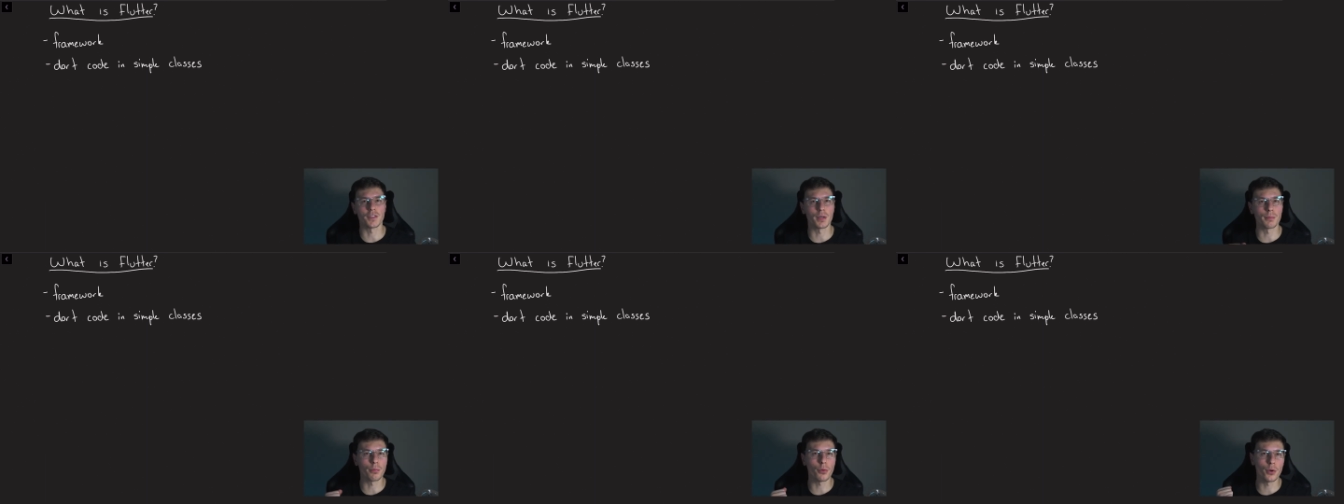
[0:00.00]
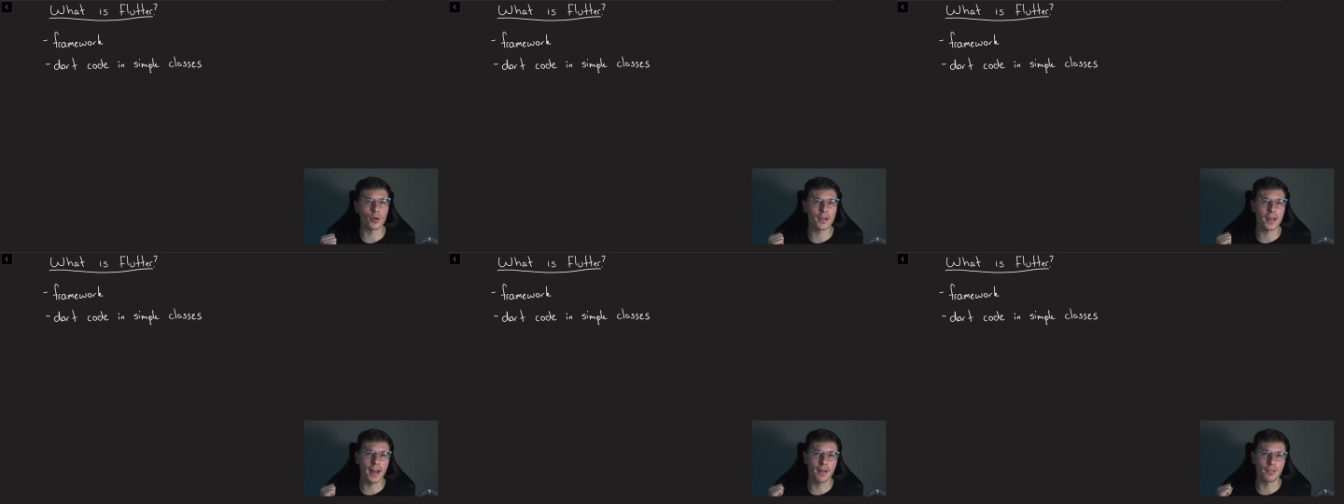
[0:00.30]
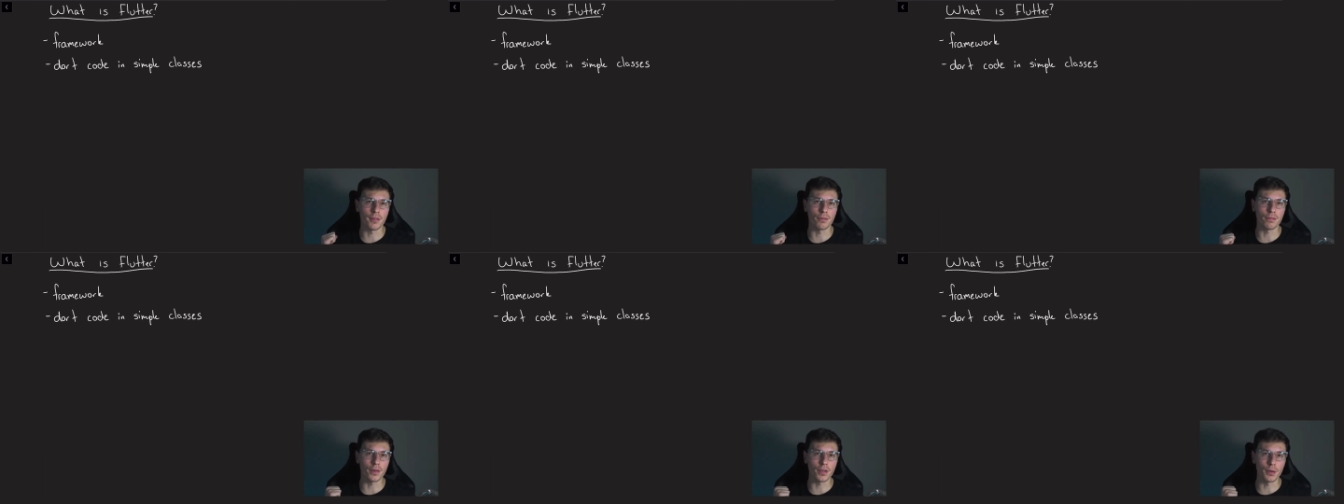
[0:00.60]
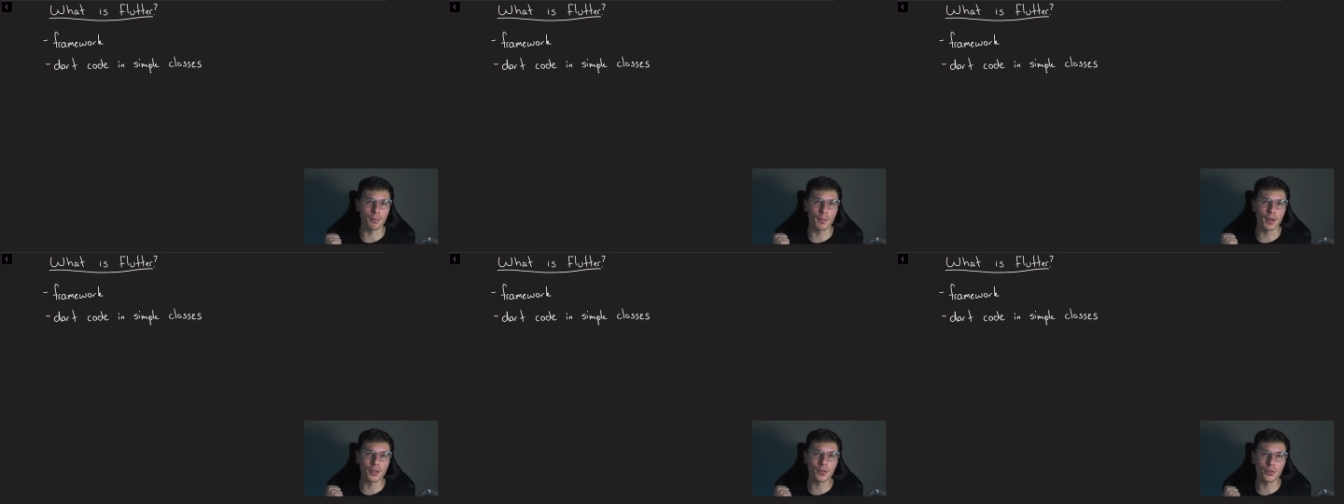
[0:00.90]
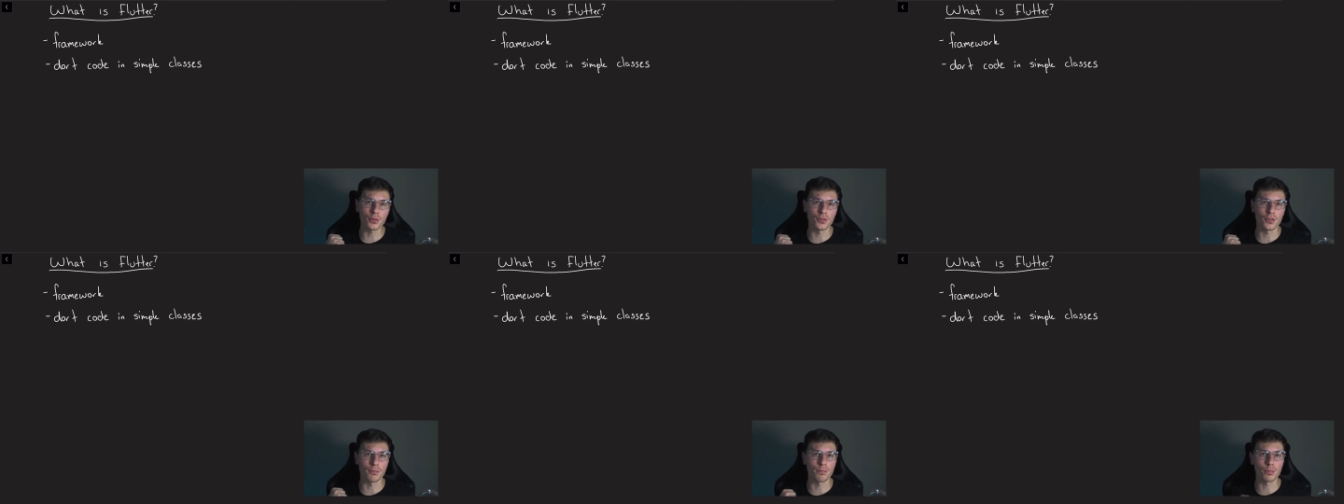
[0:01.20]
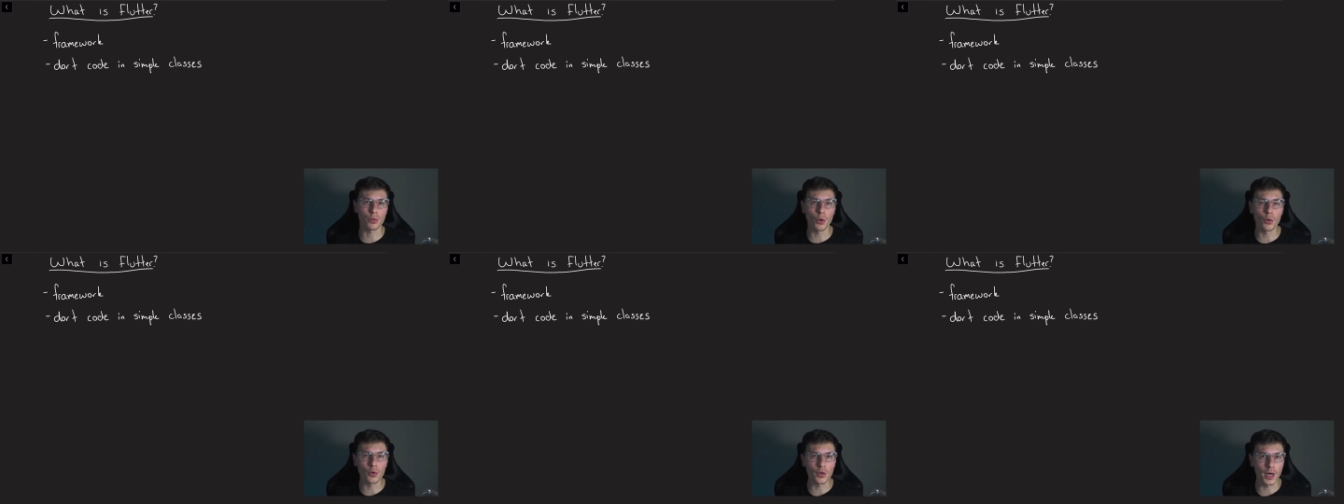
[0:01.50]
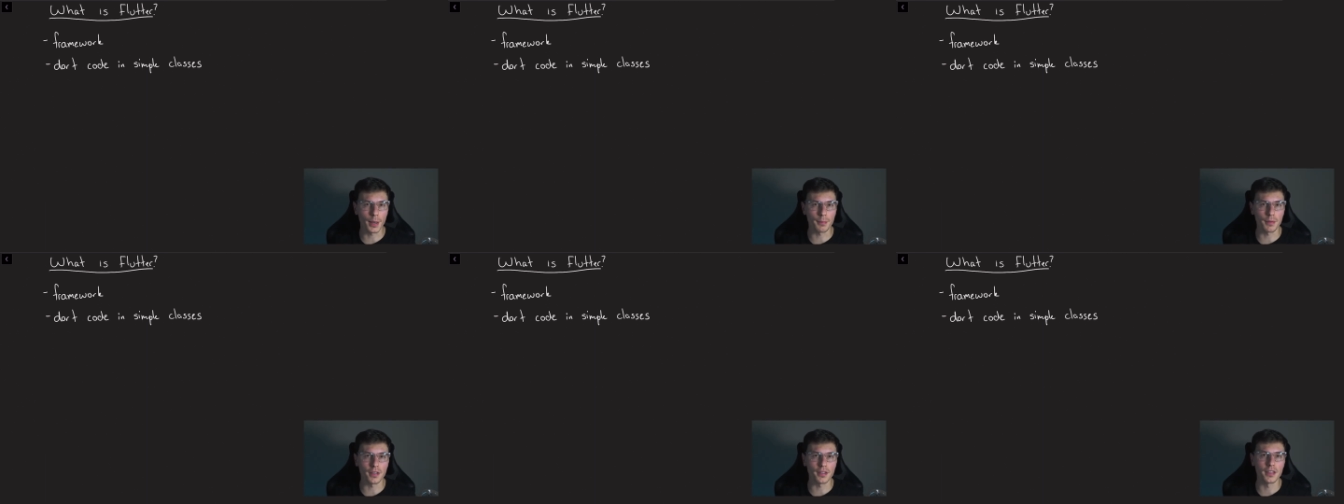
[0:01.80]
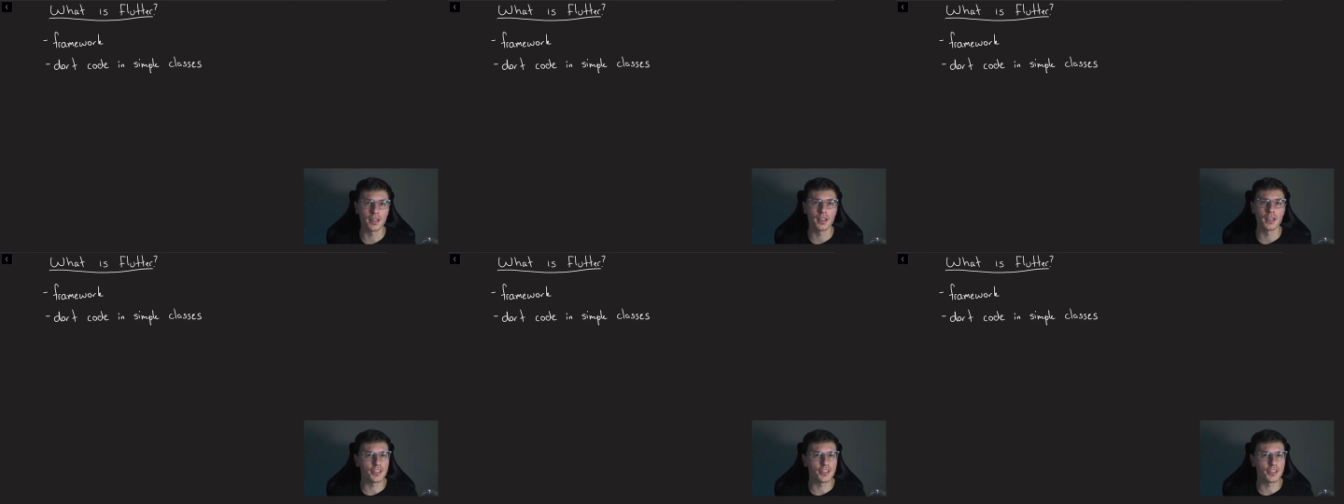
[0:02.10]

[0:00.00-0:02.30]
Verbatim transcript: very important to have the fundamentals of programming